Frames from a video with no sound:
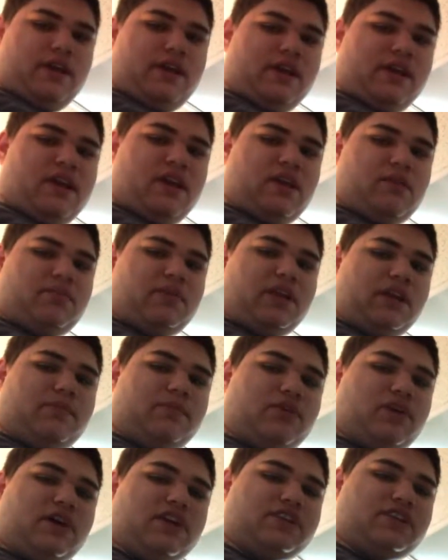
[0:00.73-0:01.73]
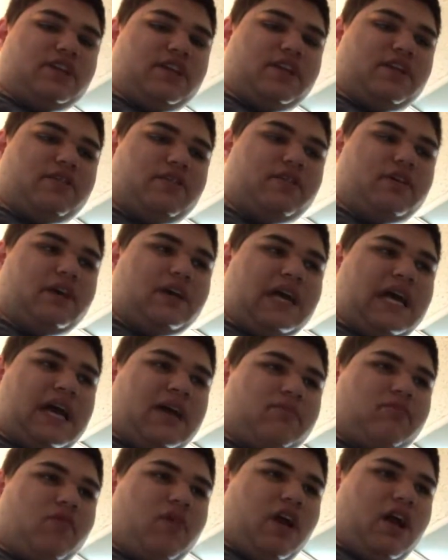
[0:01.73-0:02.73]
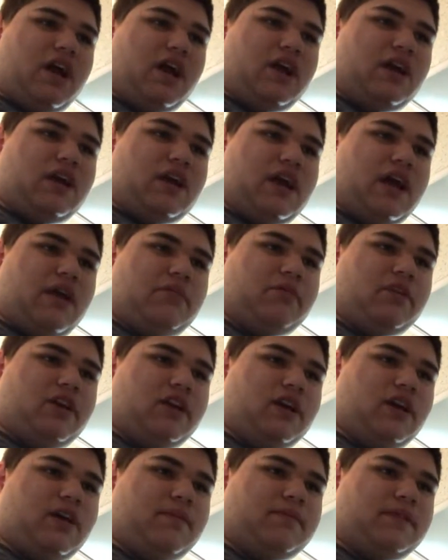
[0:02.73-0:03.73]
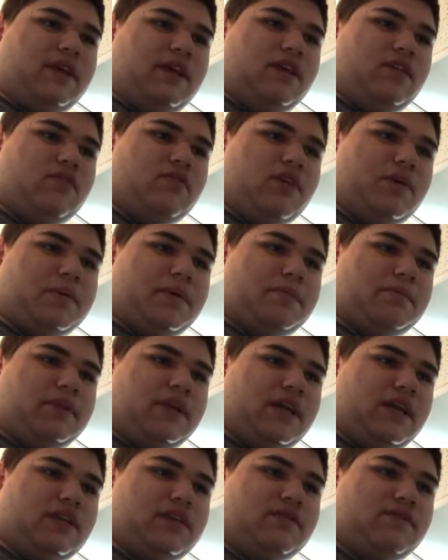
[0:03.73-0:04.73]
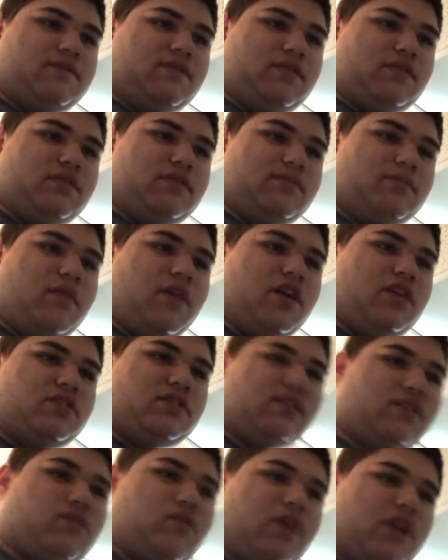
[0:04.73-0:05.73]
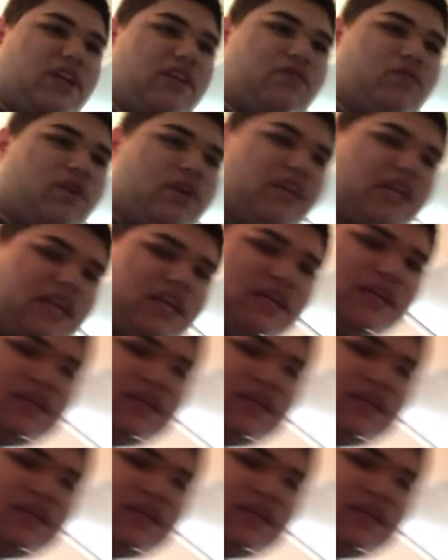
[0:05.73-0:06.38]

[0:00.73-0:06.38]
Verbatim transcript: Hey, Plant Prodigy here. I'm I'm gonna update you on my plans for March of 2020.